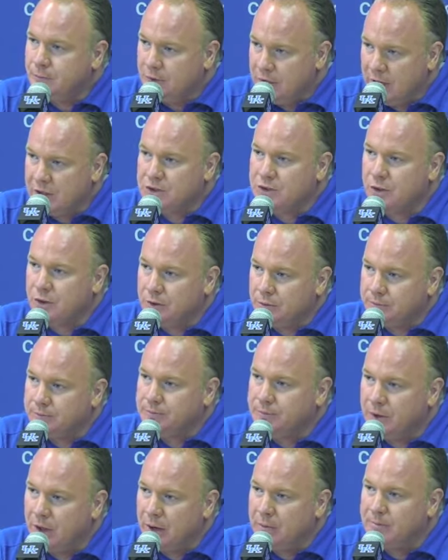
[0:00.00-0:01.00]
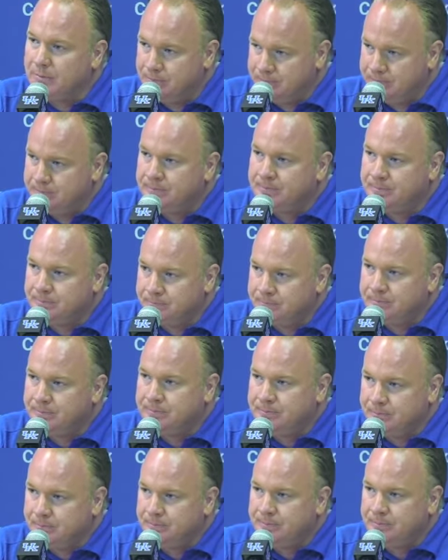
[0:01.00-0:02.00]
Yes, sir. Yep.
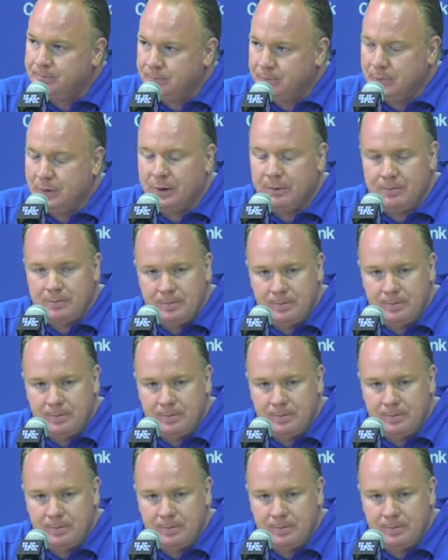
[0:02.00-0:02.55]
Yep.